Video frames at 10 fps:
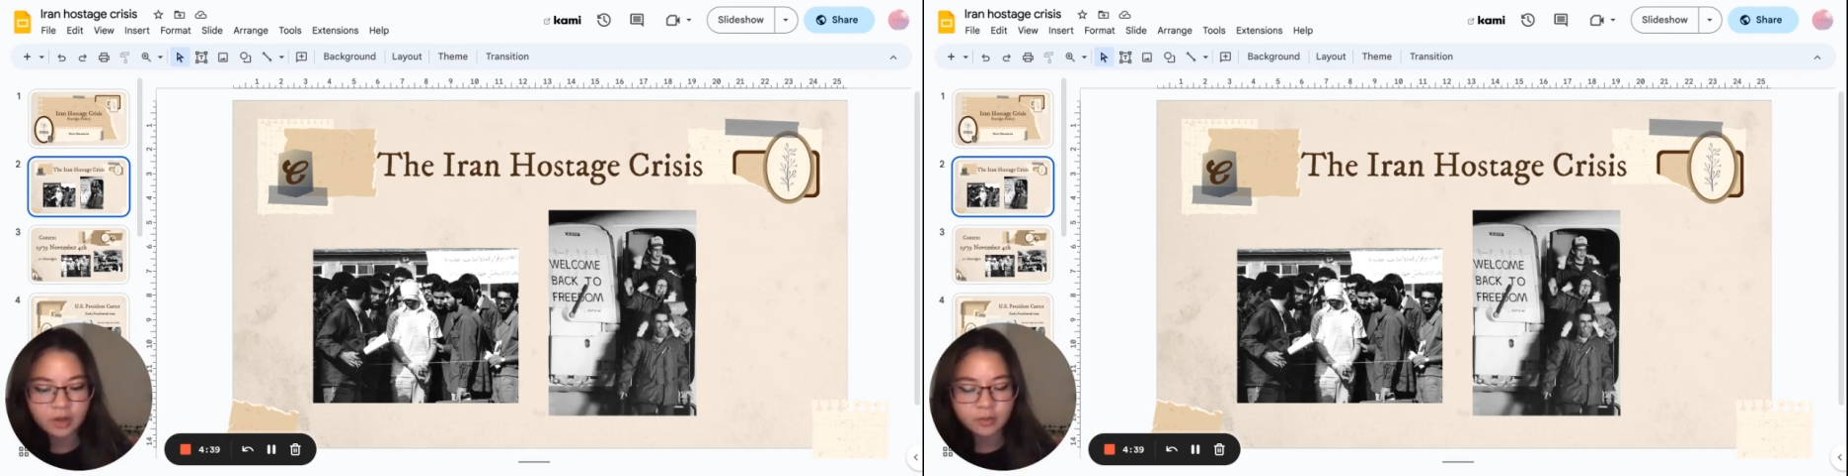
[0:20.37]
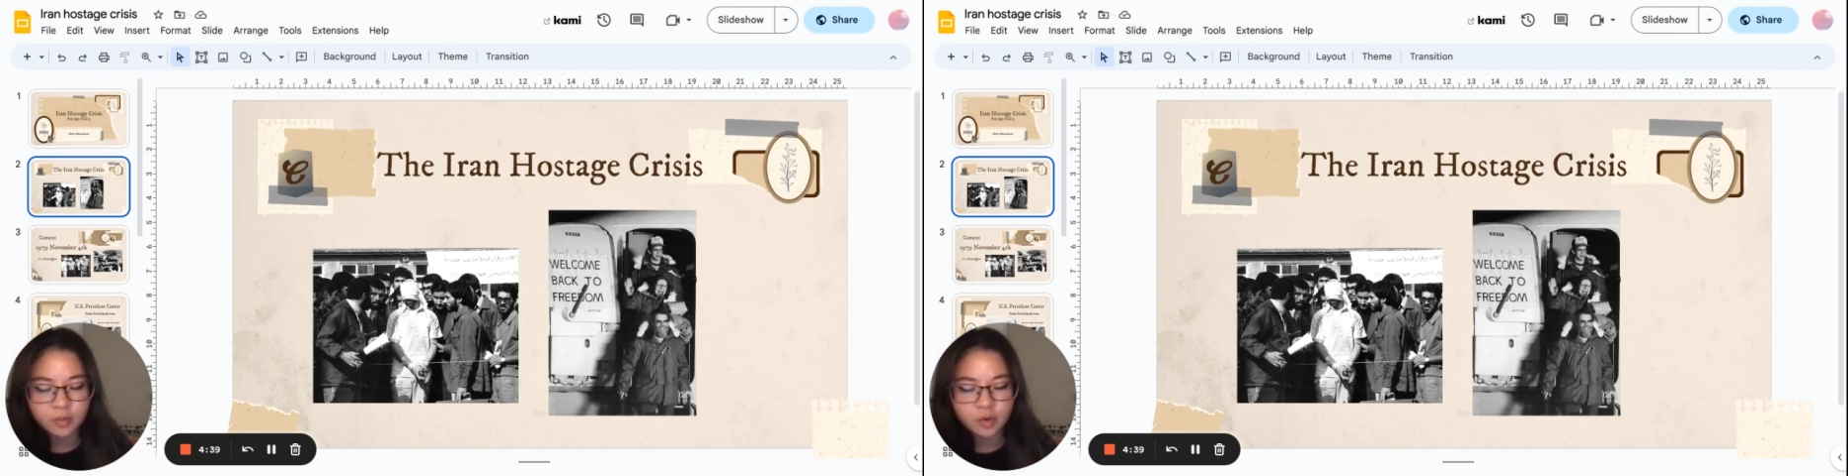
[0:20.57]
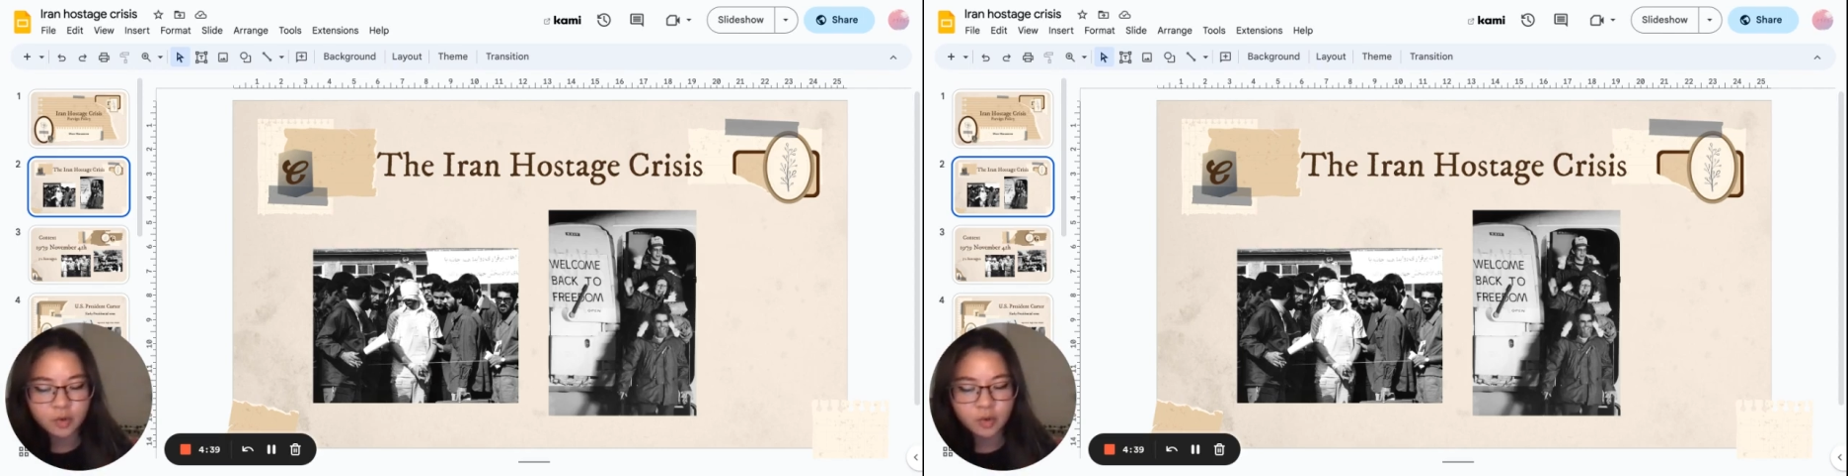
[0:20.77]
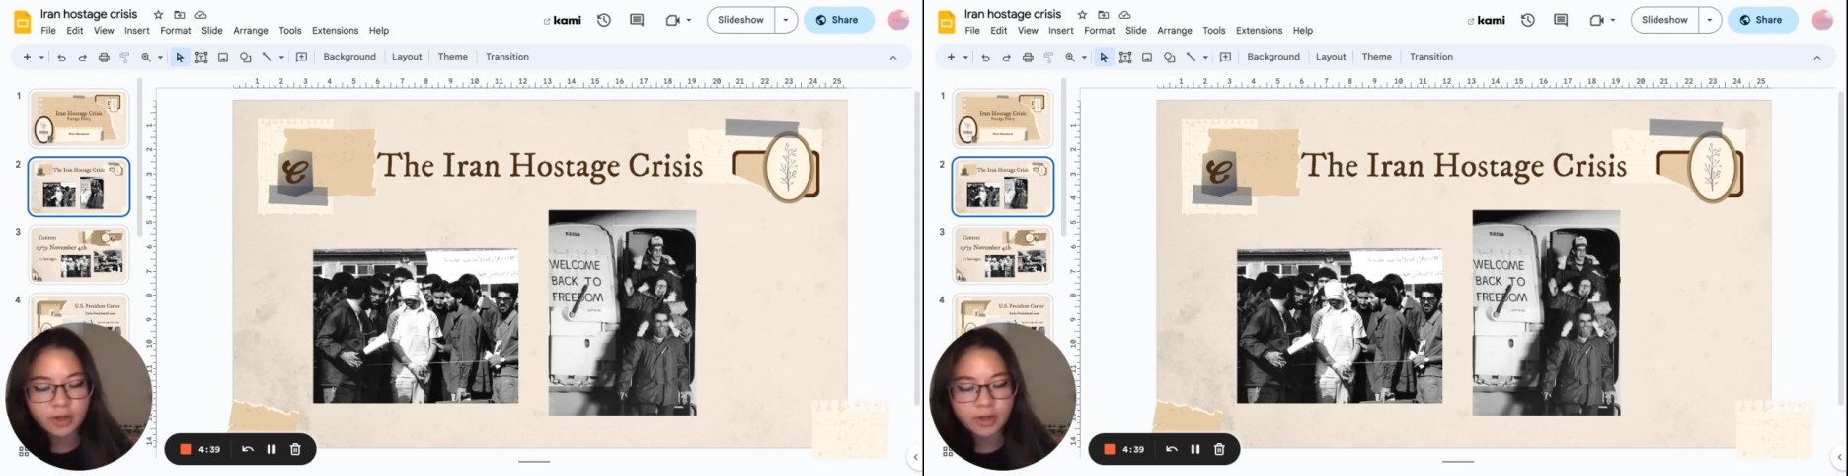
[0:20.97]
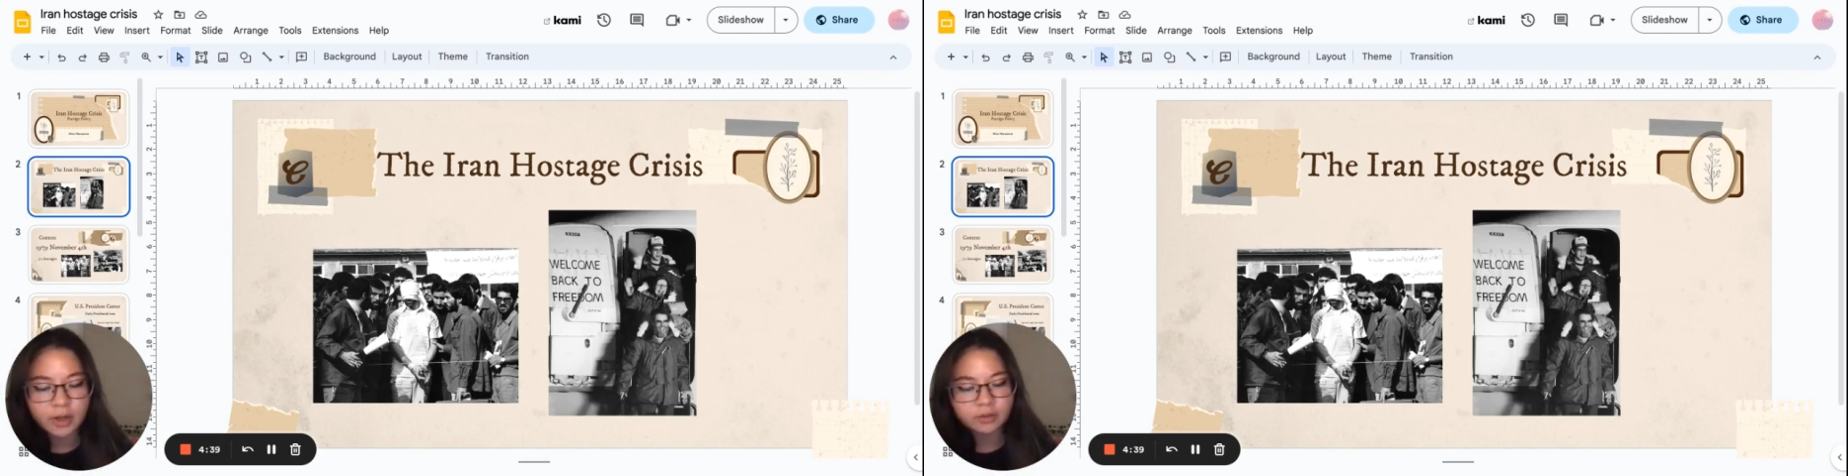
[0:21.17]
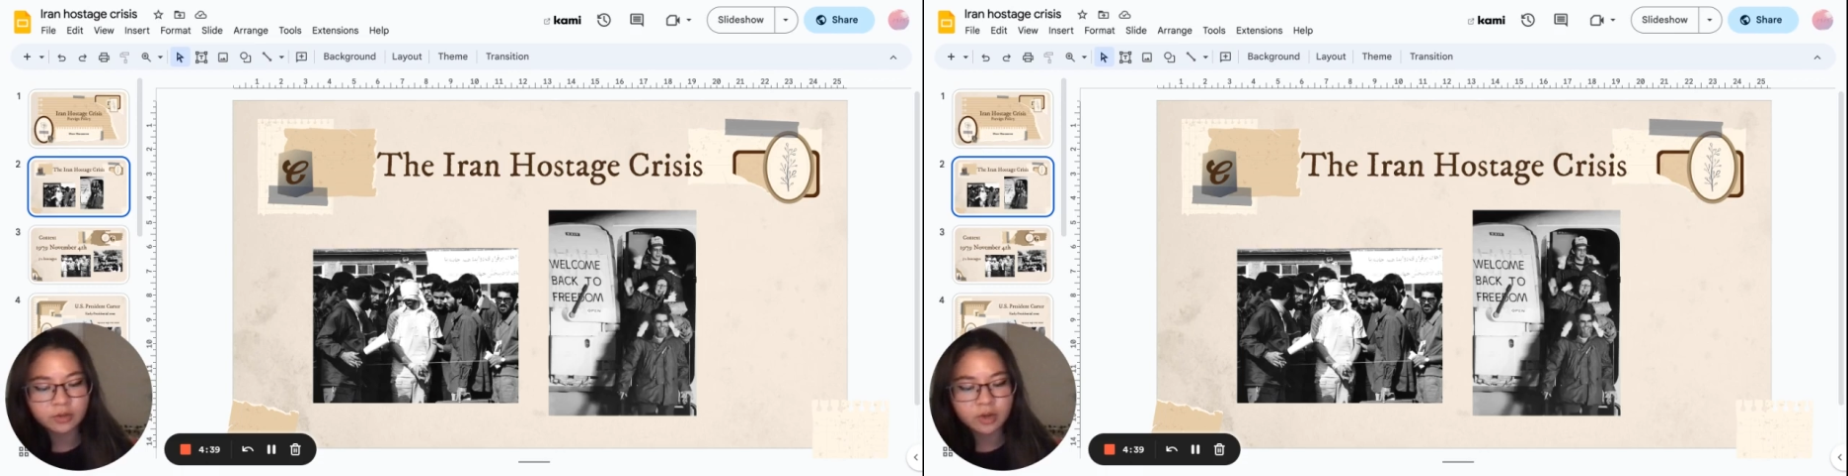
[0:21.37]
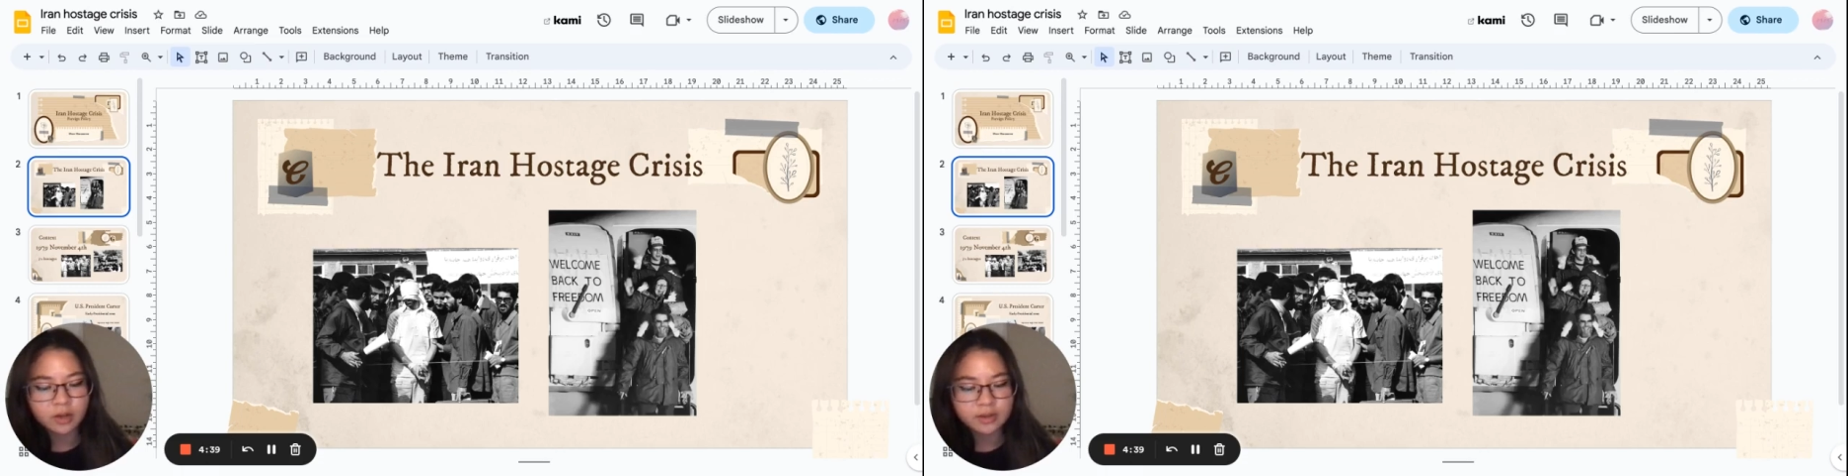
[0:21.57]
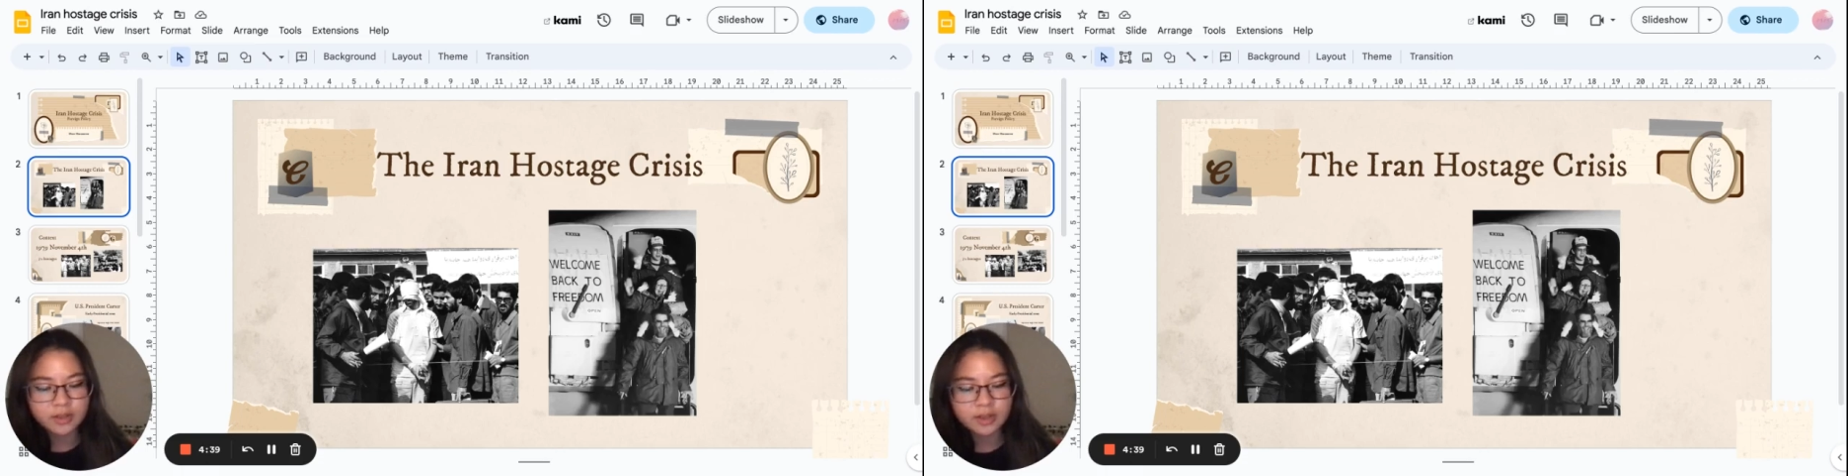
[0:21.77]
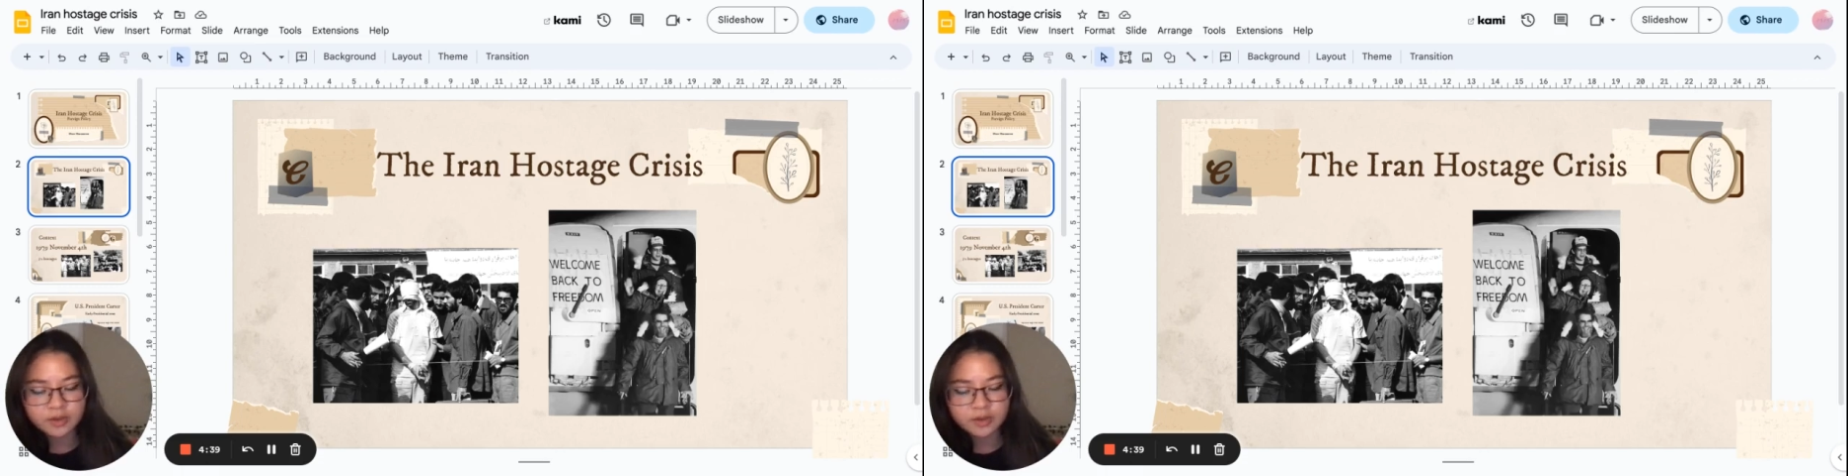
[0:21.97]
More background context: